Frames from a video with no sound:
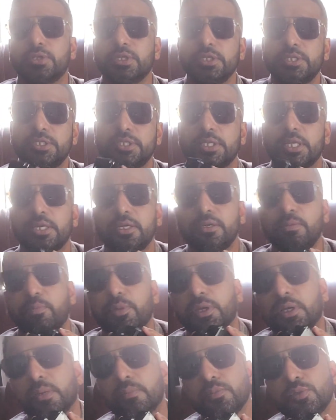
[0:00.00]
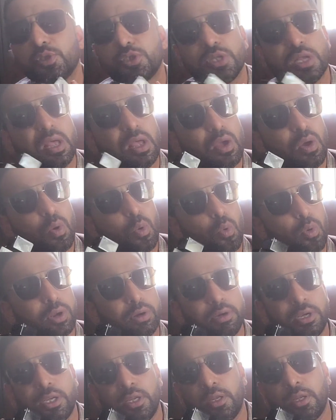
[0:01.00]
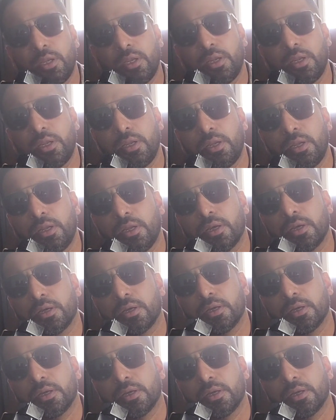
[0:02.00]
this scent becomes very